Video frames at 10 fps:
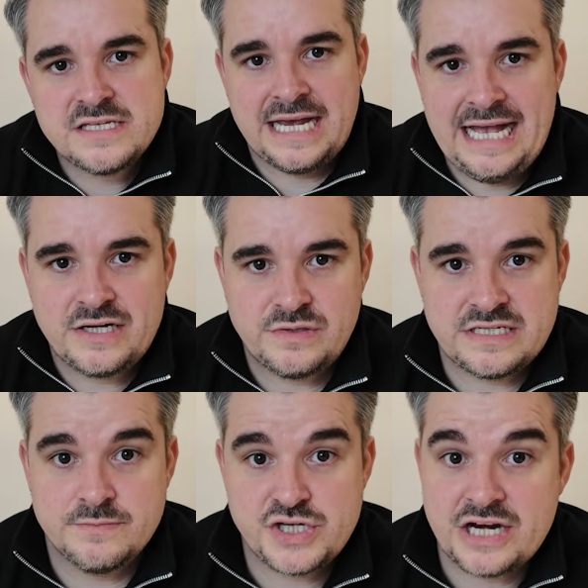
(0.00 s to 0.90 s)
to handle
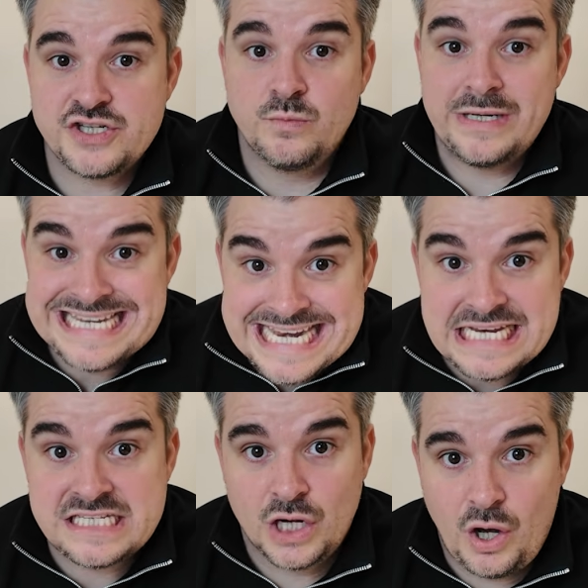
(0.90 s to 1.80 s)
this objection, we
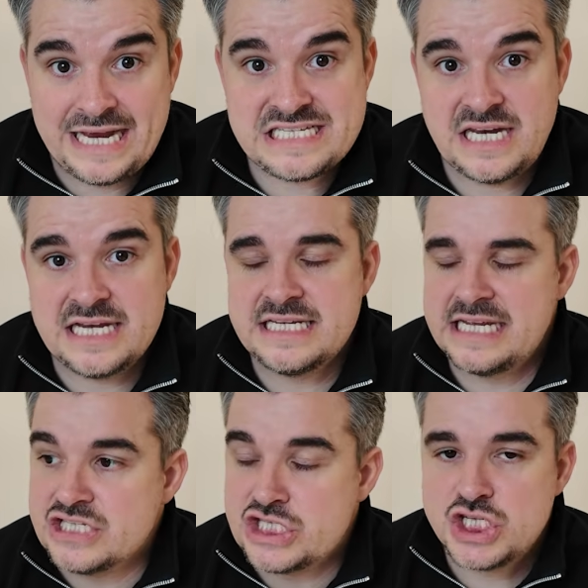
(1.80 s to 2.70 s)
need to isolate it.
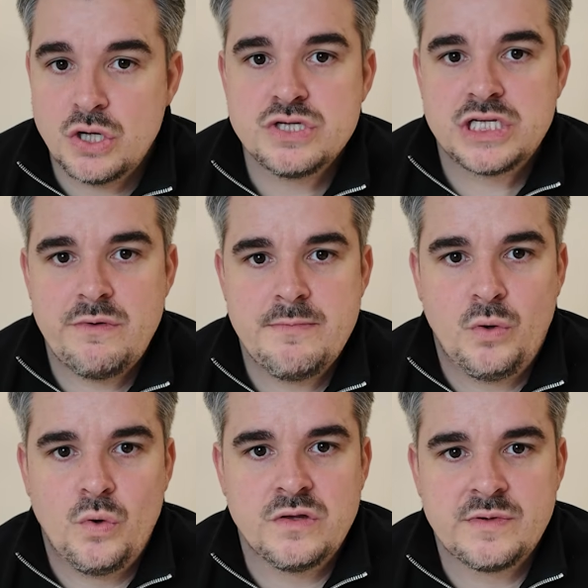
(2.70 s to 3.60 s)
It's so
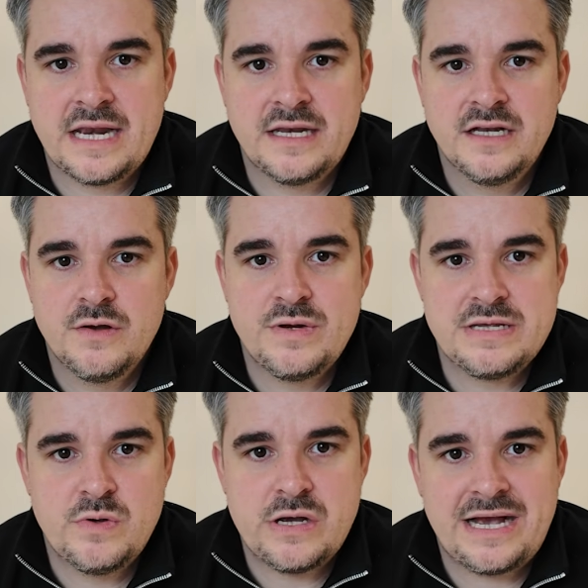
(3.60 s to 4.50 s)
important that
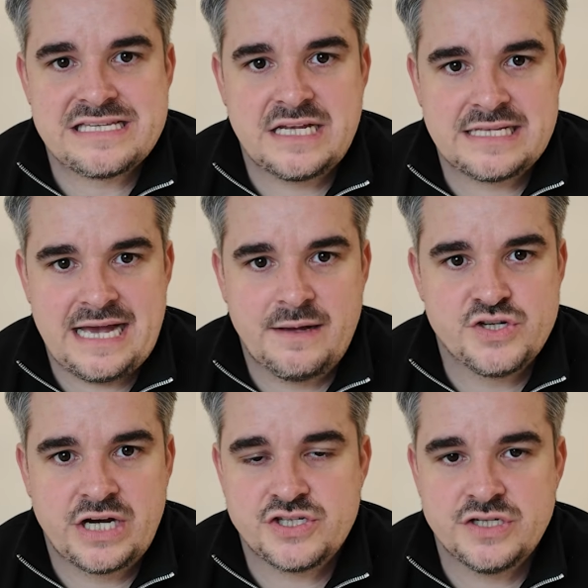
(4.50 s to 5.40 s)
we isolate that
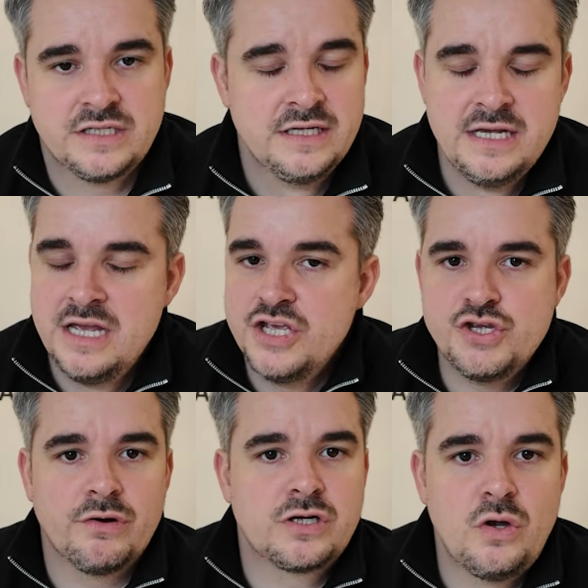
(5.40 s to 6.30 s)
objection.
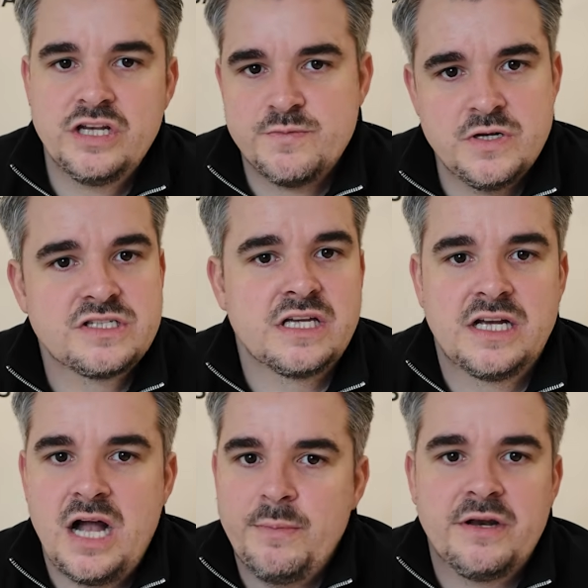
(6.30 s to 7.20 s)
Your acknowledgement's going
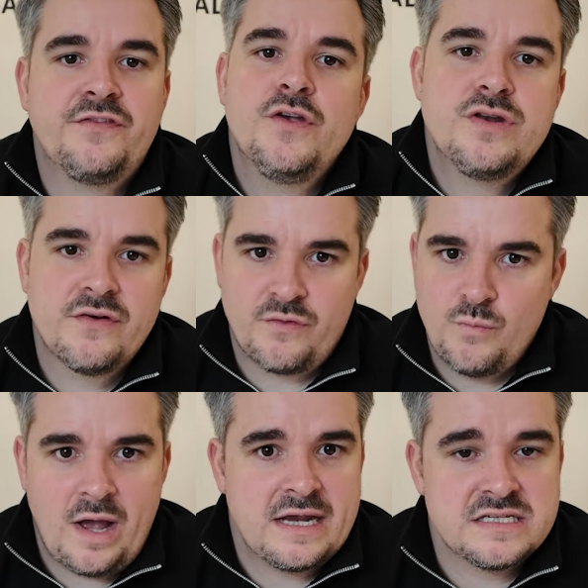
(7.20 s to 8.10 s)
to come in a few different
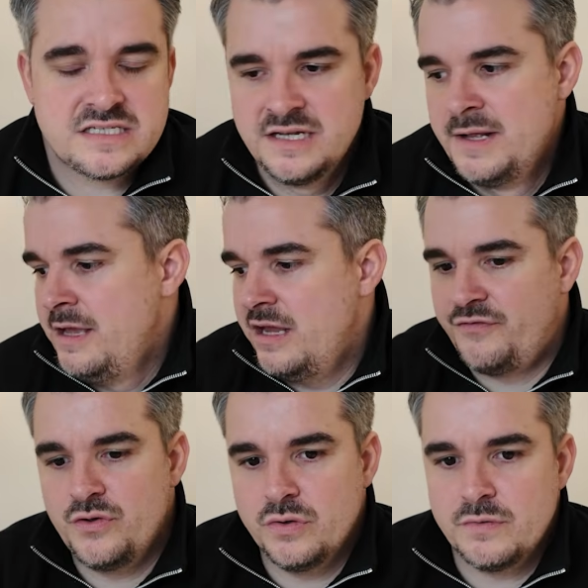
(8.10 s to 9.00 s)
ways.
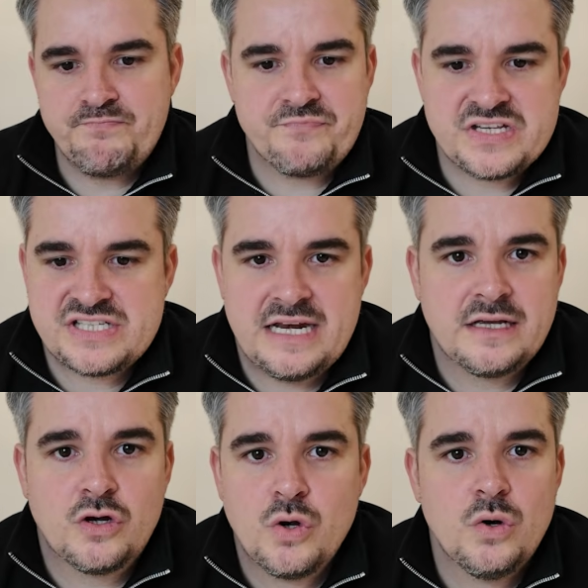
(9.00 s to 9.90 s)
If you're
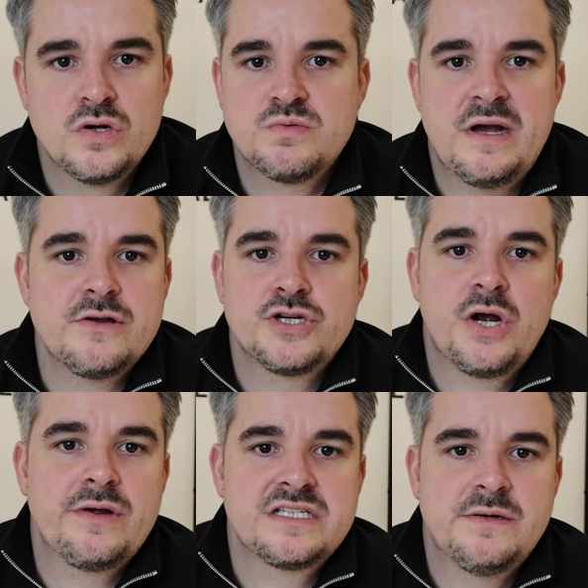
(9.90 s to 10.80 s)
selling a course where you're
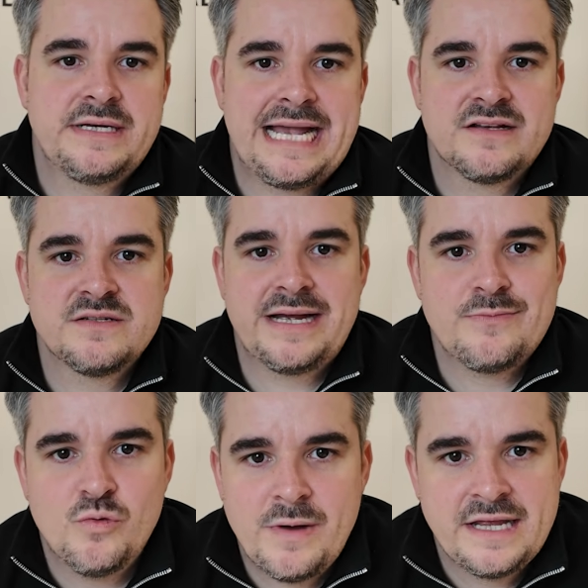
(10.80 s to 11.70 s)
showing somebody how to make
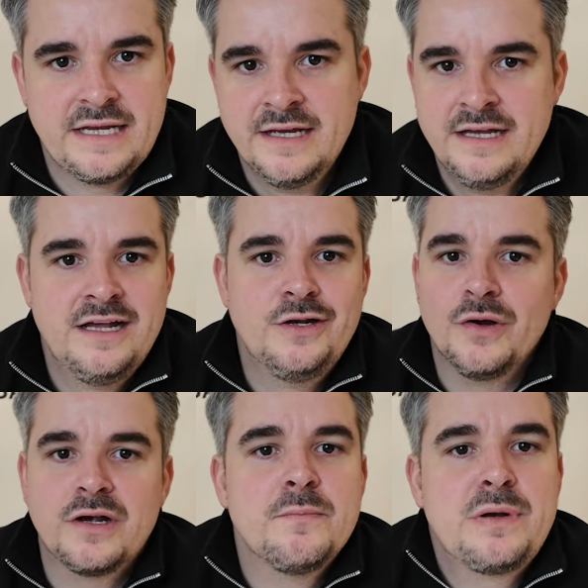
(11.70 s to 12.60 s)
more money,
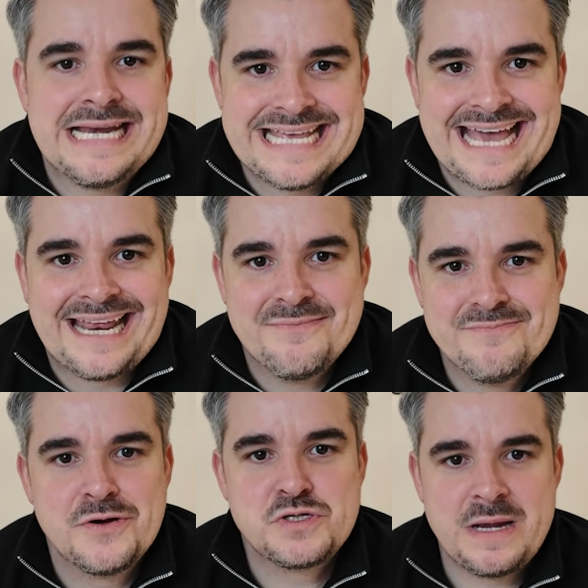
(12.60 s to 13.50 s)
look, completely get it.
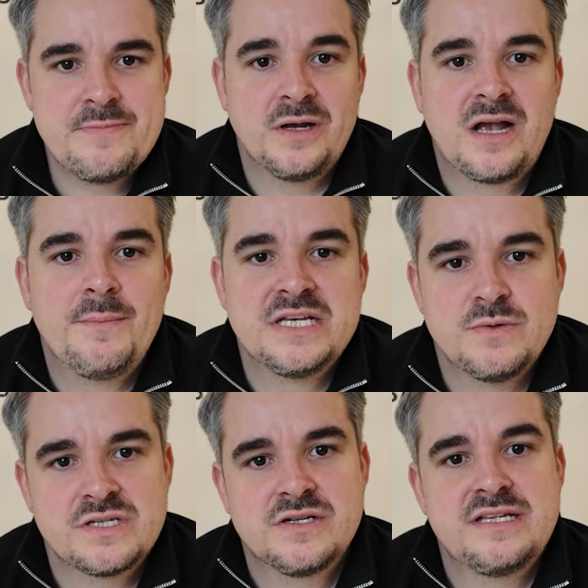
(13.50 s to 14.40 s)
Most people are coming to
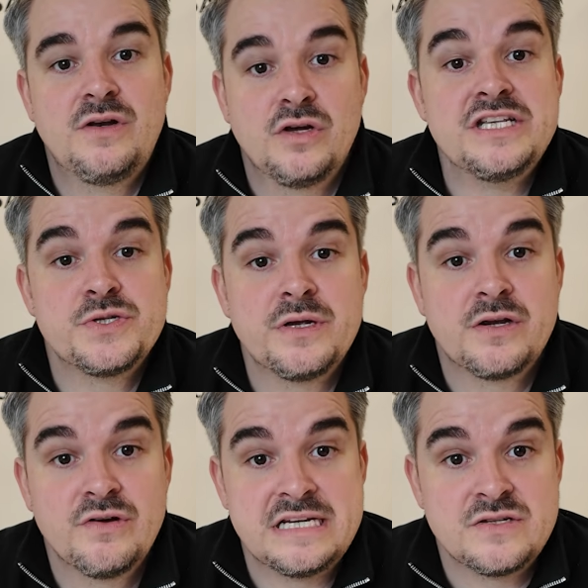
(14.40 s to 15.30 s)
us because they were looking to
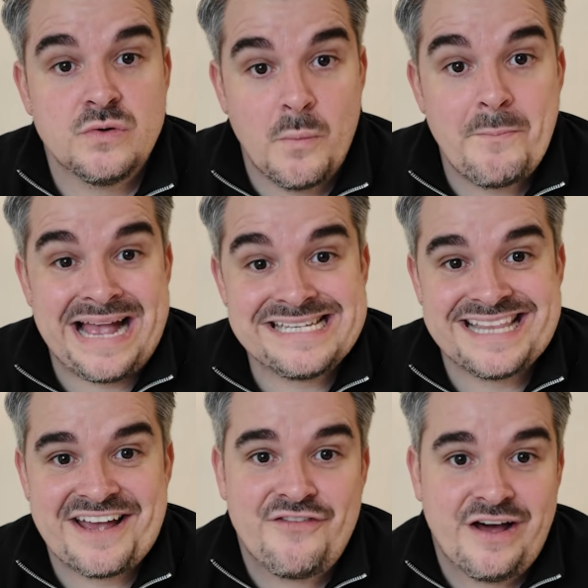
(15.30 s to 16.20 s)
increase or better
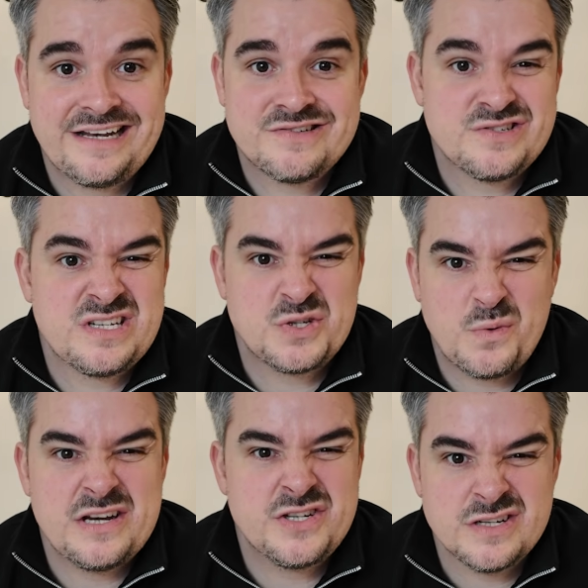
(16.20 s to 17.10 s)
their financial
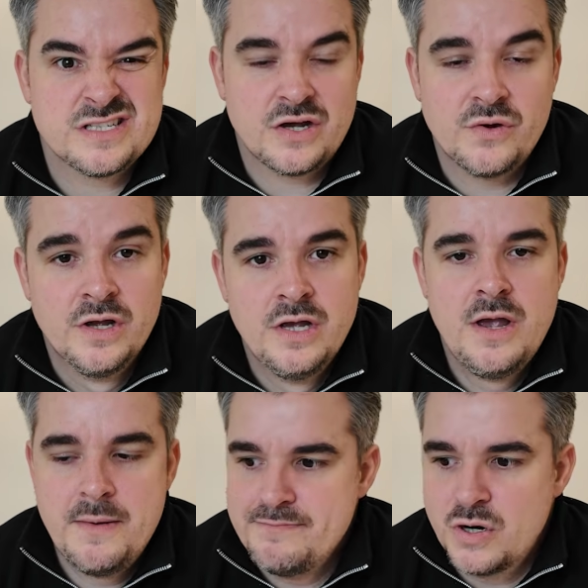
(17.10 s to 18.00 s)
situation. So
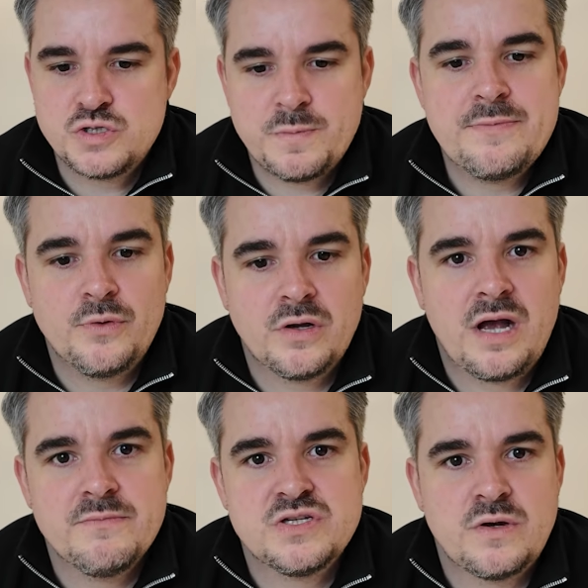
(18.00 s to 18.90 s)
most people that
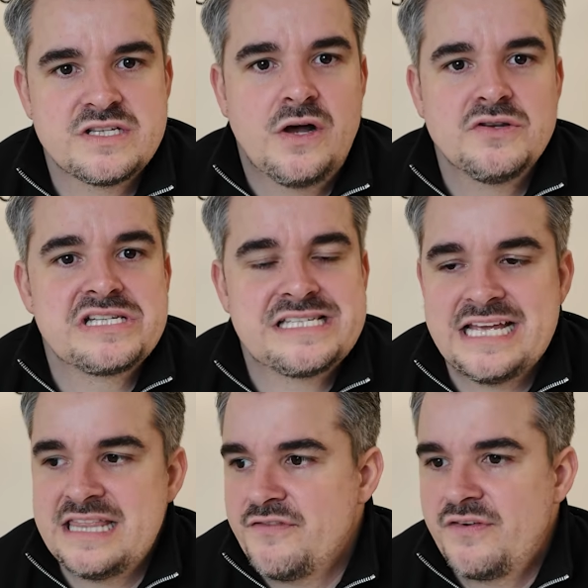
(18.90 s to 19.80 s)
come to us aren't just
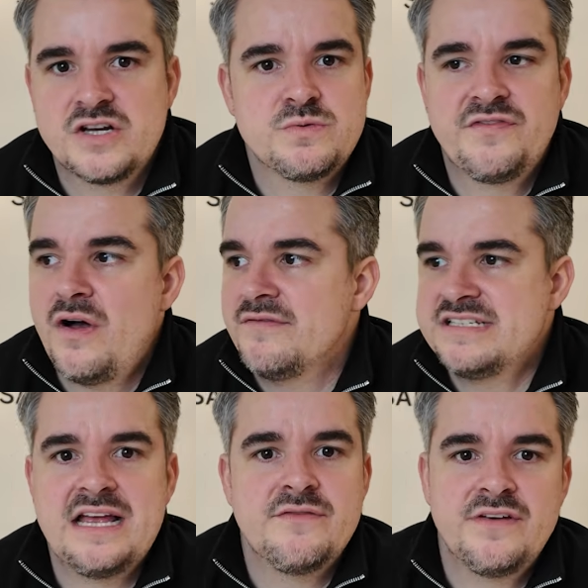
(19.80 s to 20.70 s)
sitting there flush with 5, 10,